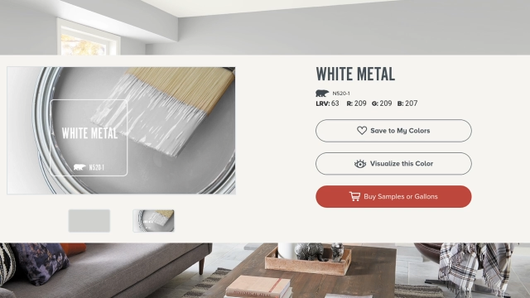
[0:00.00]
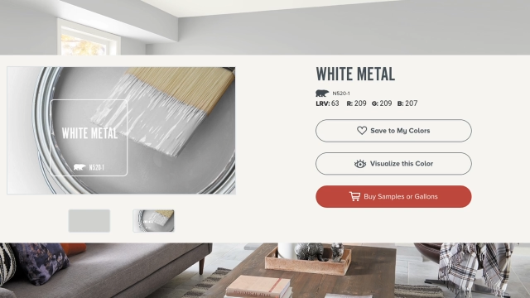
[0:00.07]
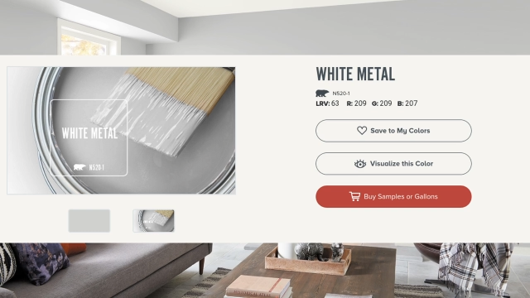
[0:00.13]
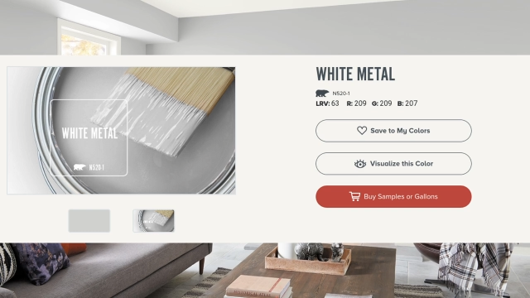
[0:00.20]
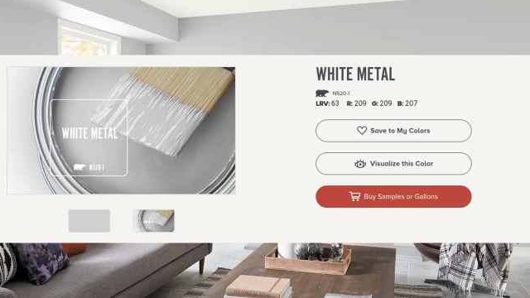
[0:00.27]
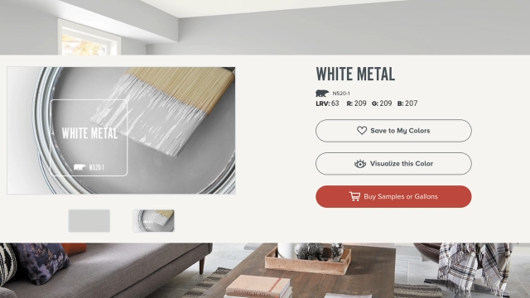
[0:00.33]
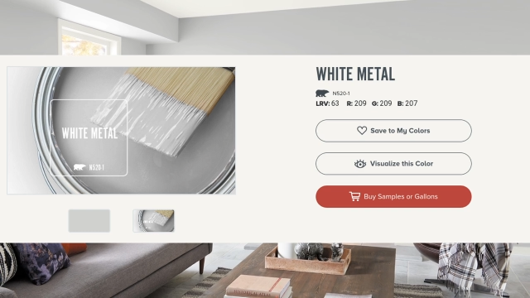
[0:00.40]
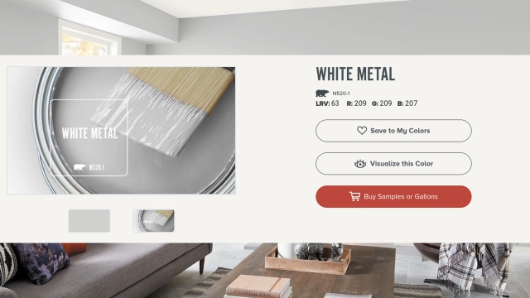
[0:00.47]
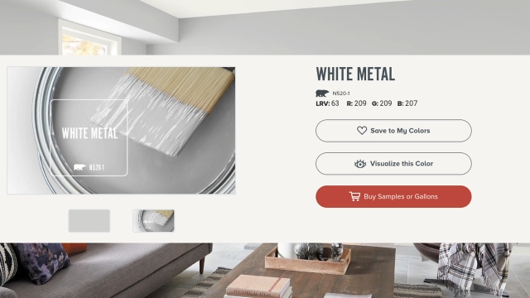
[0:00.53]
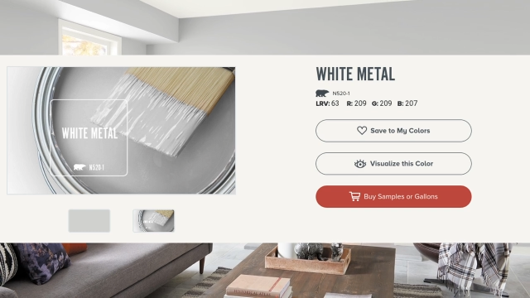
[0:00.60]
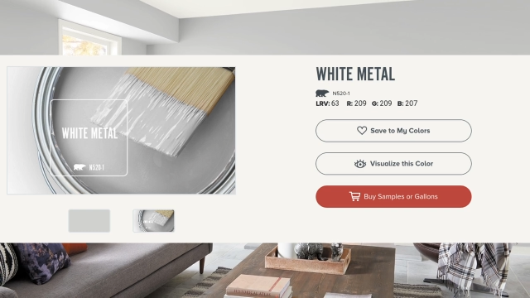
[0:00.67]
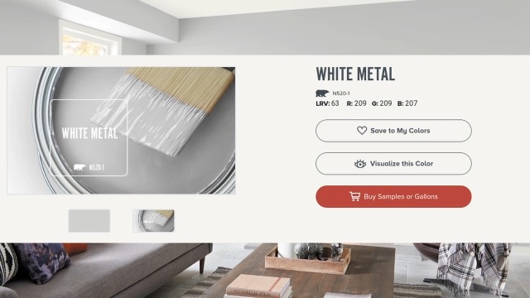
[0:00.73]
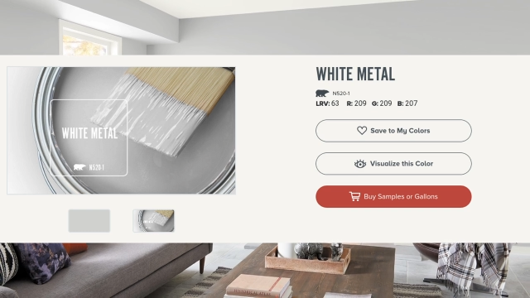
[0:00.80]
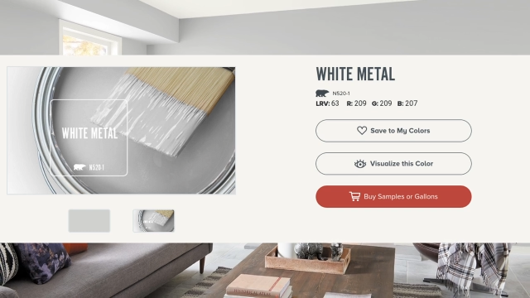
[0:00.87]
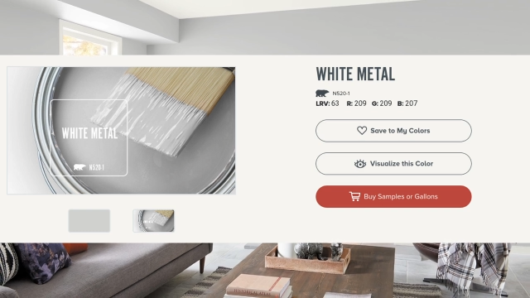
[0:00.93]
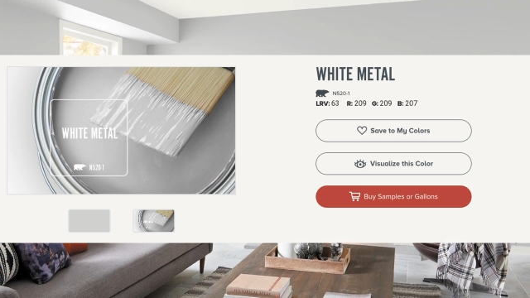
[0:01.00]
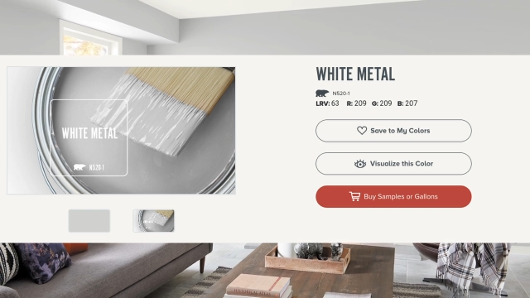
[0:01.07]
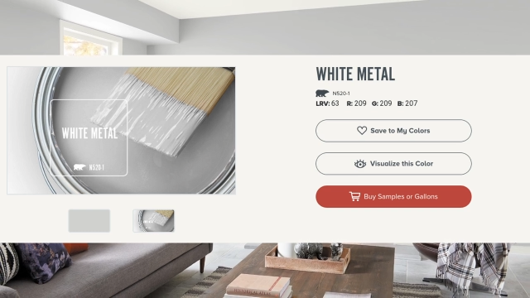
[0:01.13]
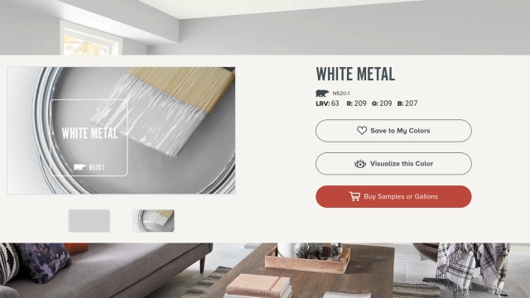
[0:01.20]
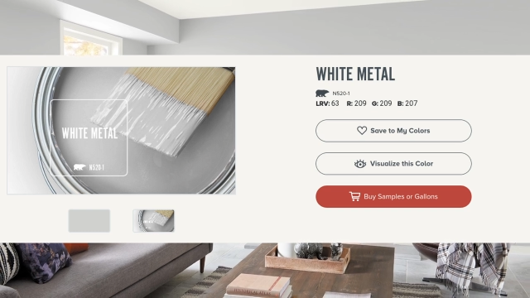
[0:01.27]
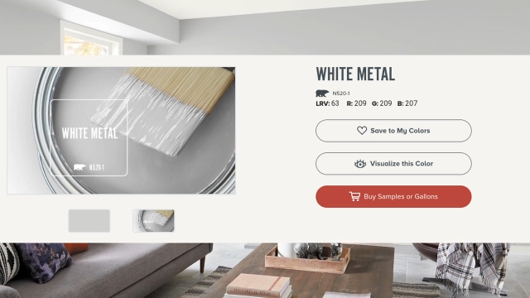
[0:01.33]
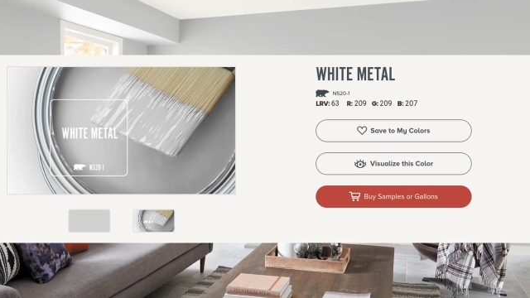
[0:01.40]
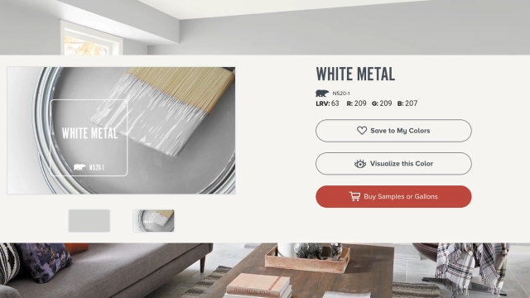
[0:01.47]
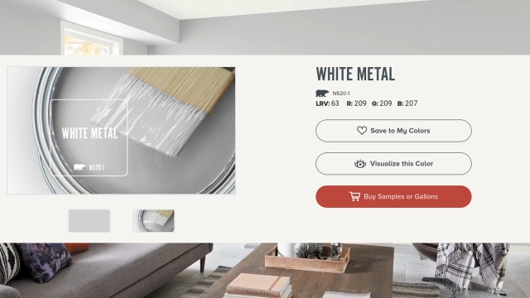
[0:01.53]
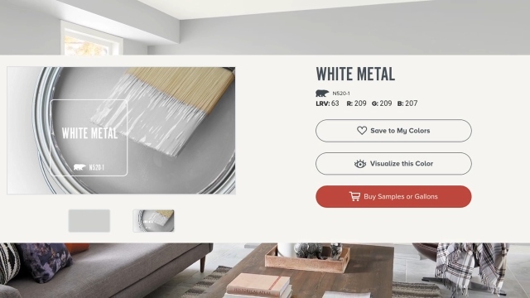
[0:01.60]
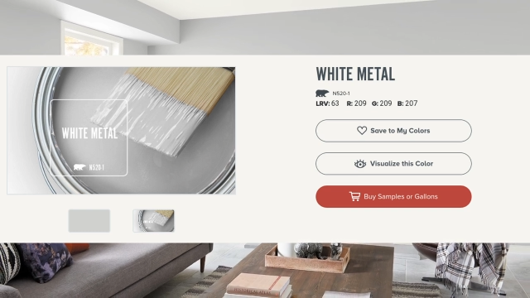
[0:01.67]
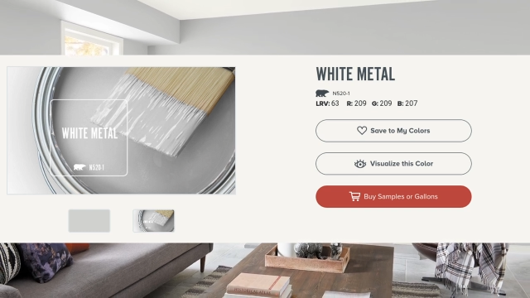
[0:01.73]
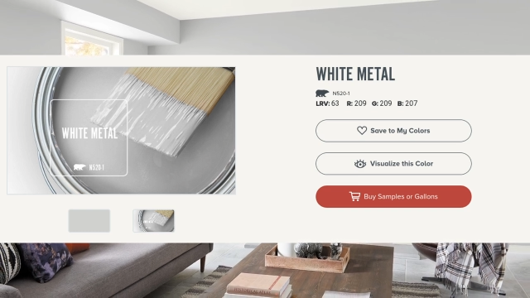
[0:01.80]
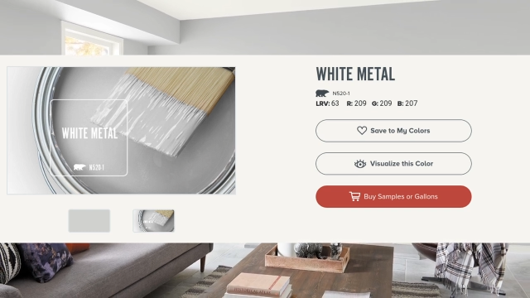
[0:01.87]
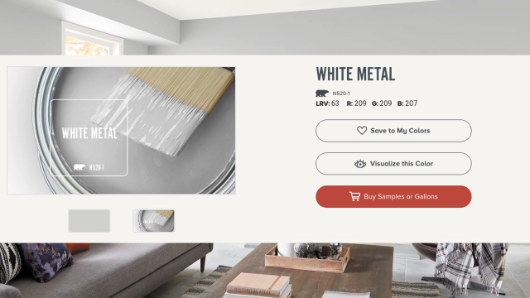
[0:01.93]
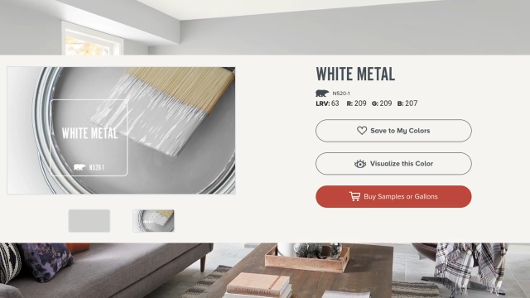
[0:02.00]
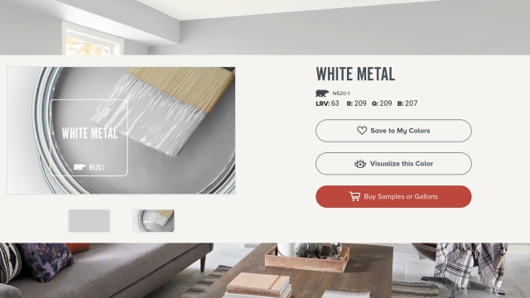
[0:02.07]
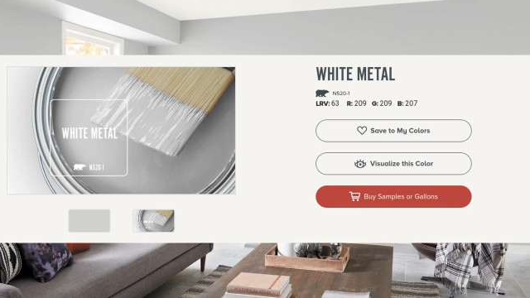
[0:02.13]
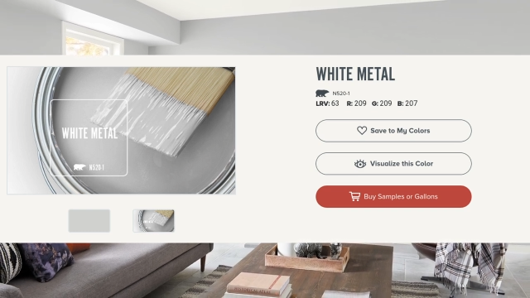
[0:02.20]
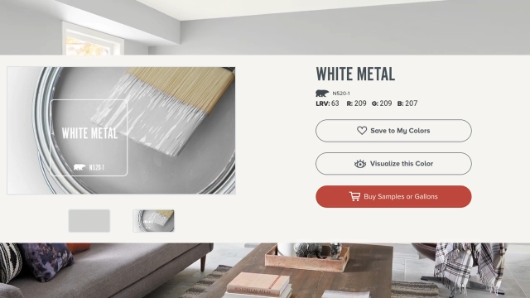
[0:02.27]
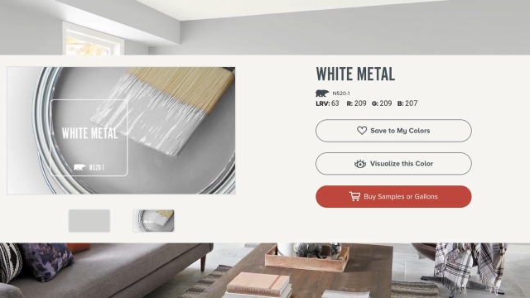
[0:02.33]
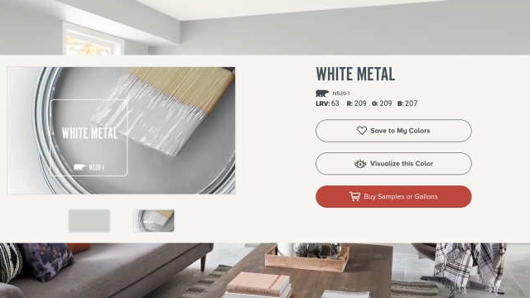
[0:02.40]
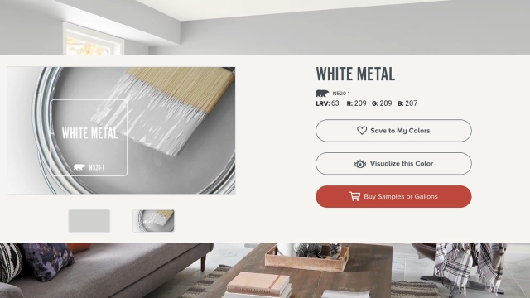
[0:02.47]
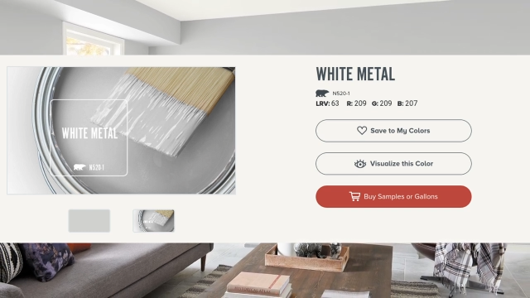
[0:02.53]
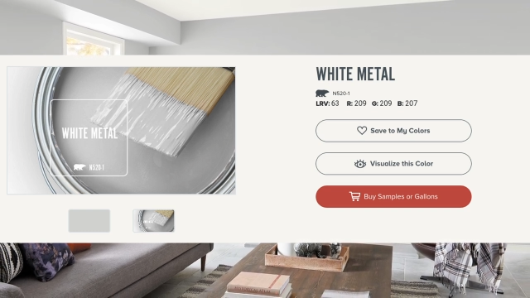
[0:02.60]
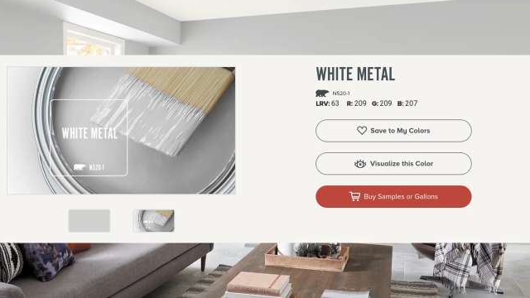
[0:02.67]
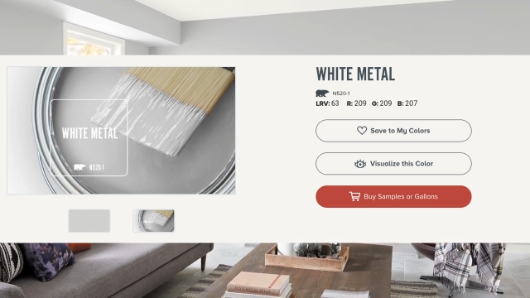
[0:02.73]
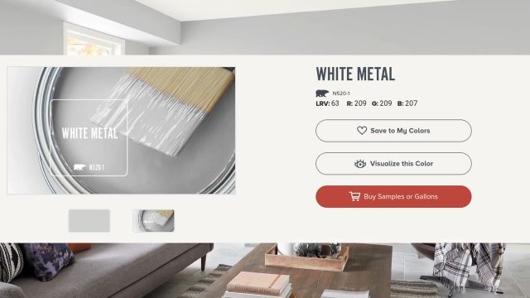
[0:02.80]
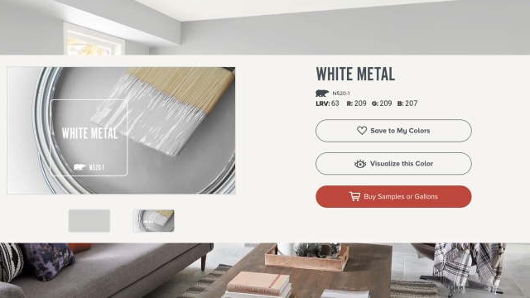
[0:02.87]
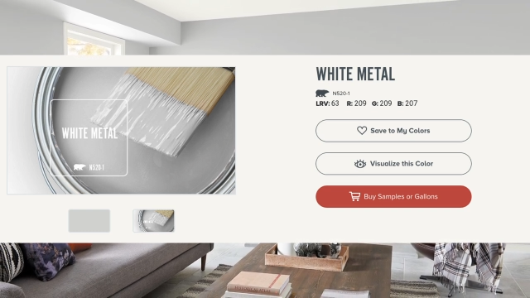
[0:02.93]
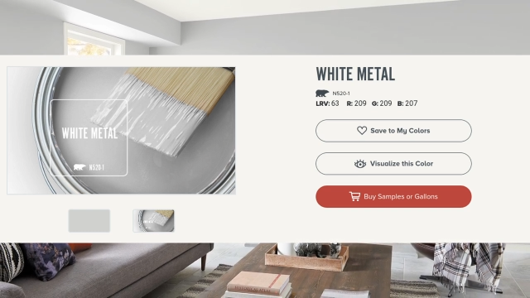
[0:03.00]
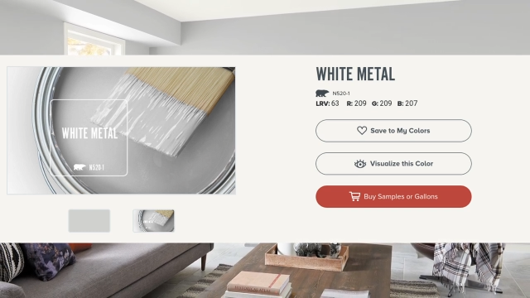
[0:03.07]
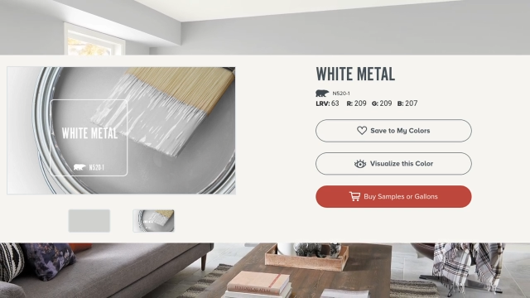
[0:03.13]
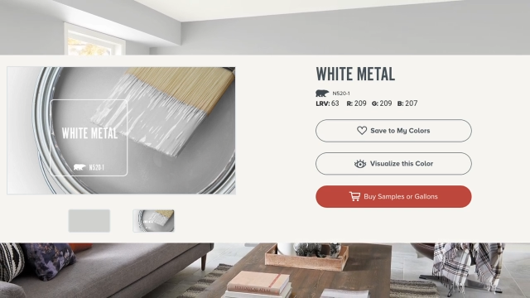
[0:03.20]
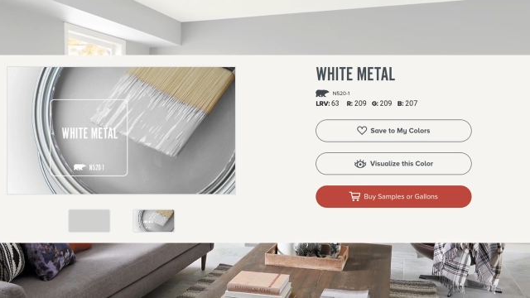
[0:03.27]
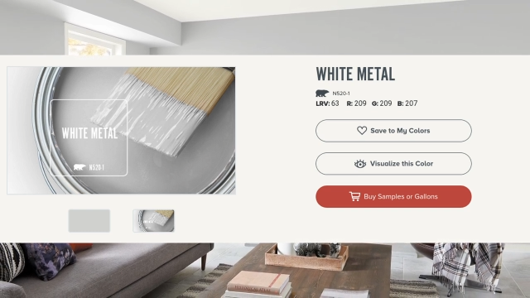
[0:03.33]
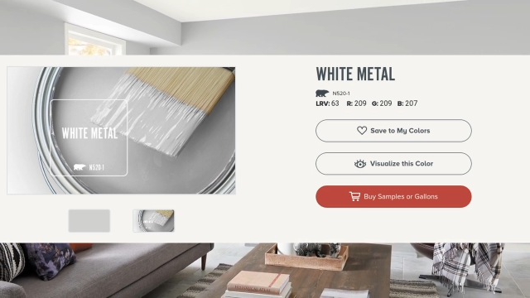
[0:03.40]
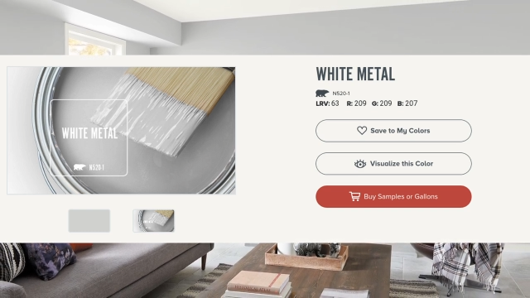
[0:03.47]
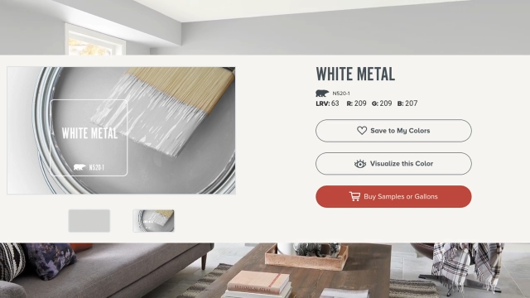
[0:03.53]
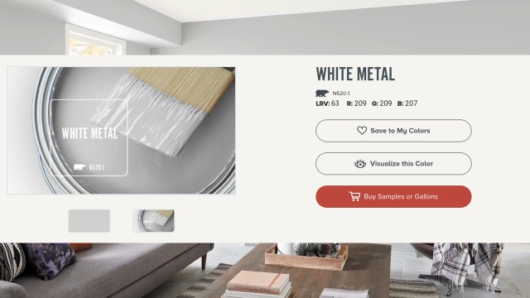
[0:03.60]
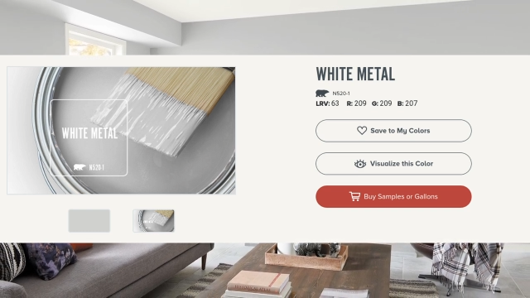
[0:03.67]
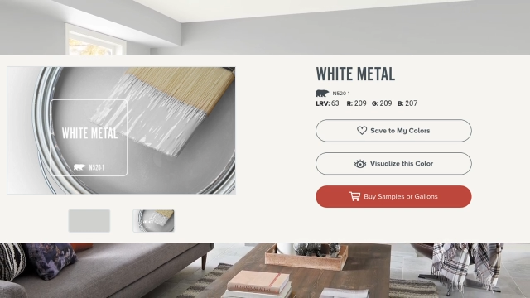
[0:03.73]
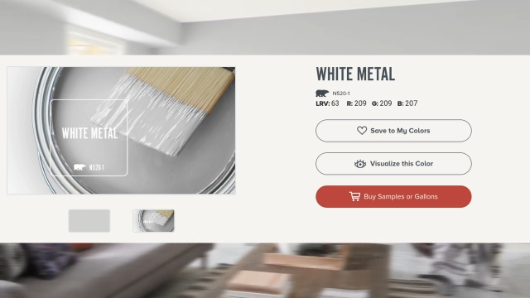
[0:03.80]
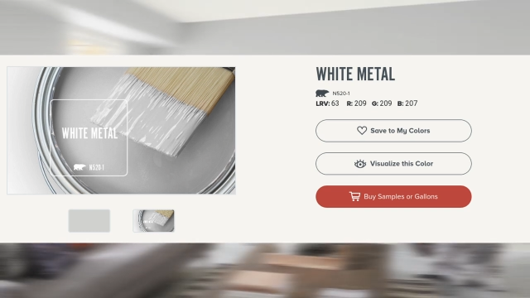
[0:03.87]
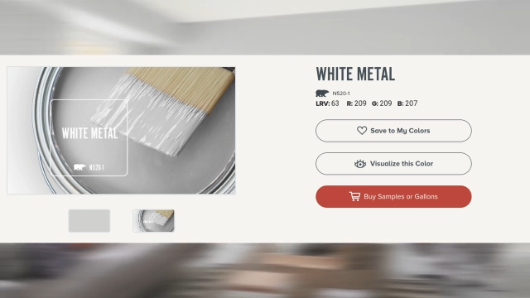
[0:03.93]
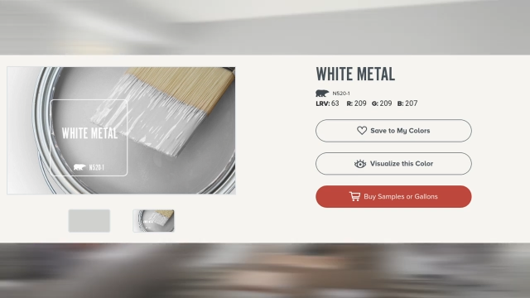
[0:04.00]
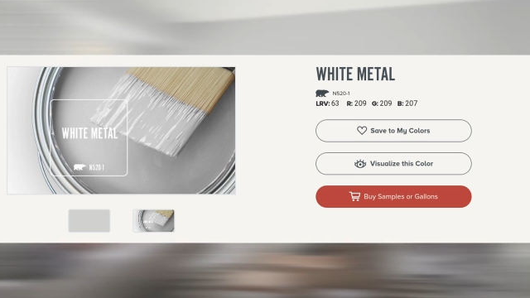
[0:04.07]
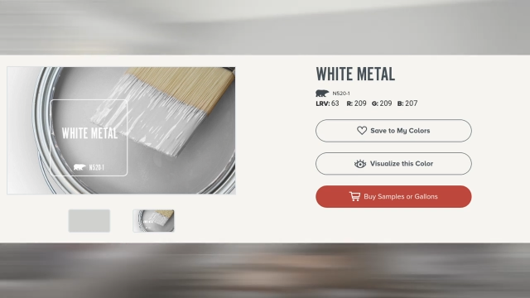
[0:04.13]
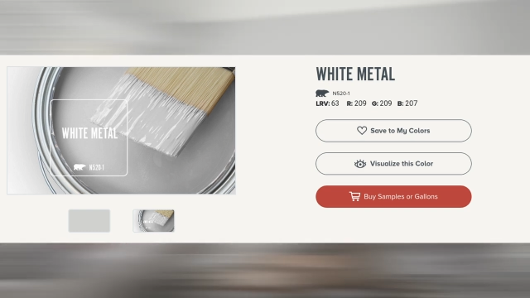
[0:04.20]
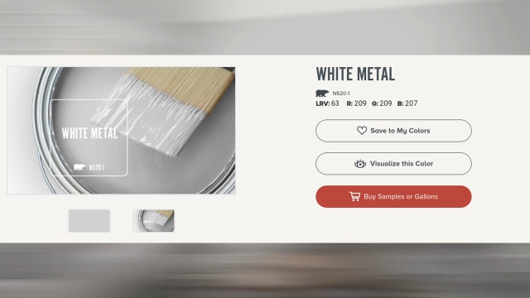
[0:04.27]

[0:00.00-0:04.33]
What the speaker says: (no speaker visible)